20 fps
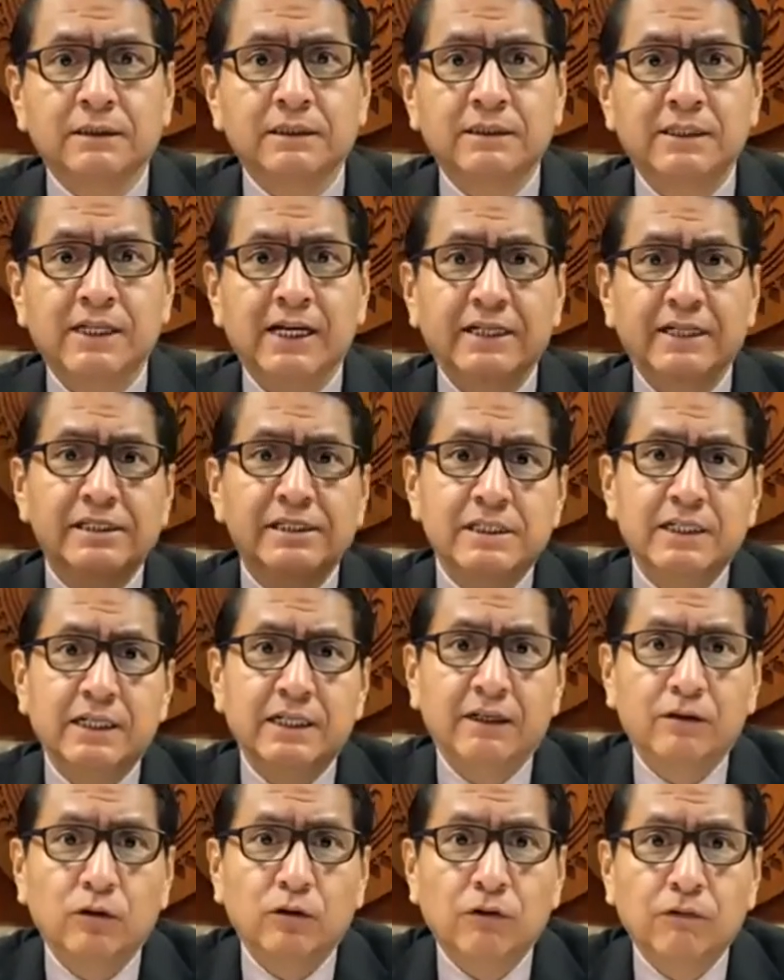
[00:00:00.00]

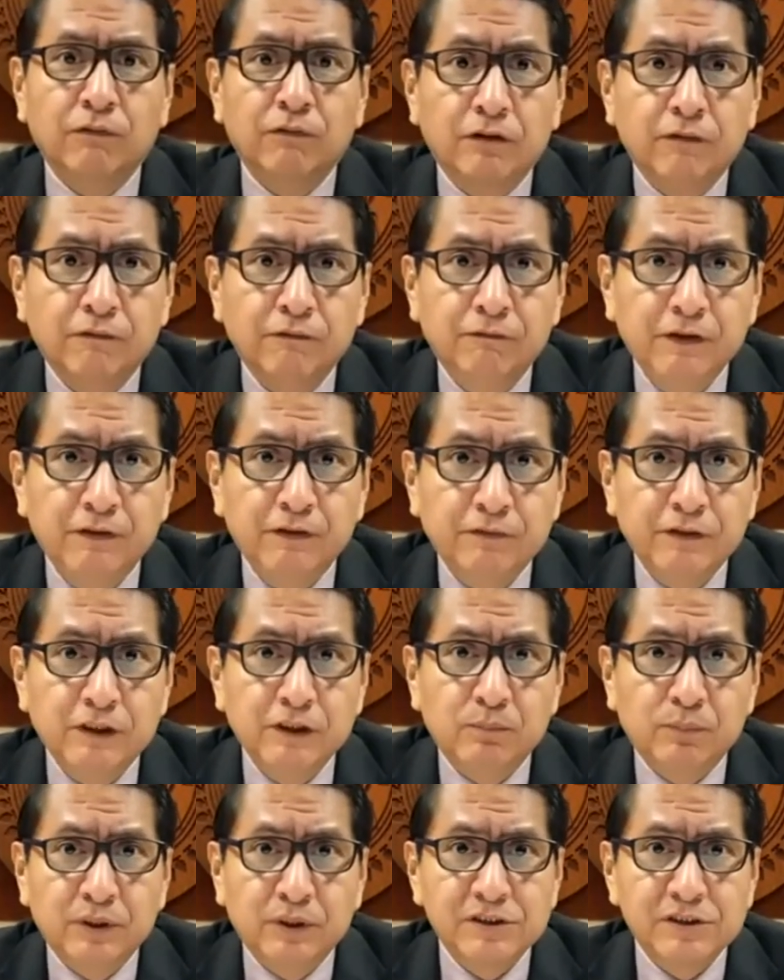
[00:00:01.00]
tested over
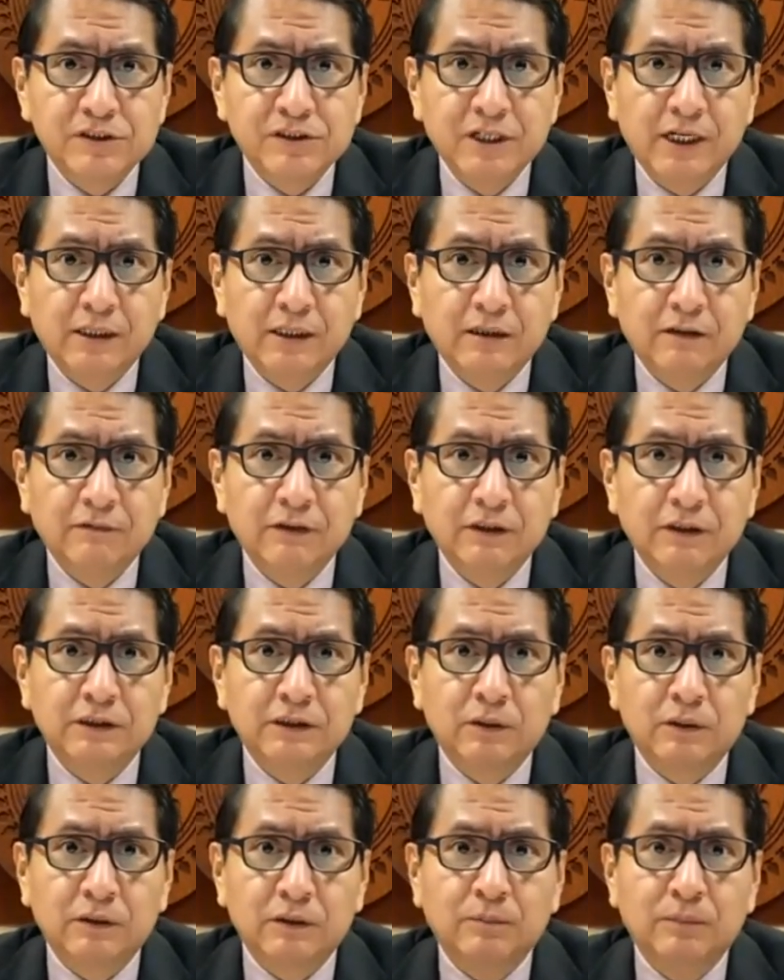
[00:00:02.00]
50% of their
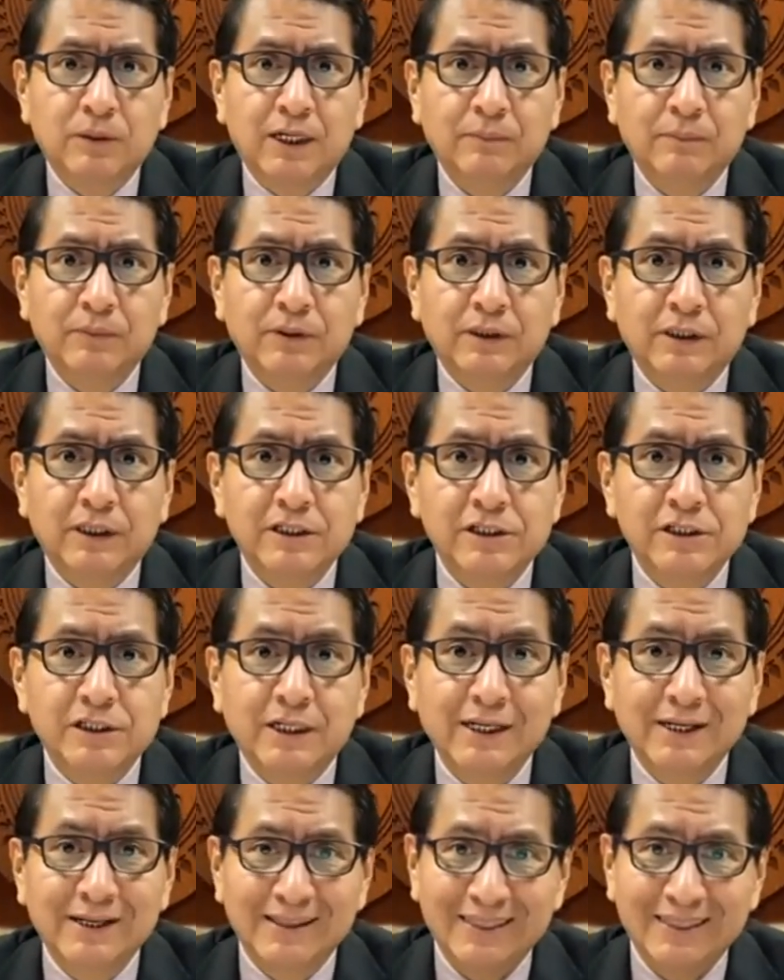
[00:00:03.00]
total population.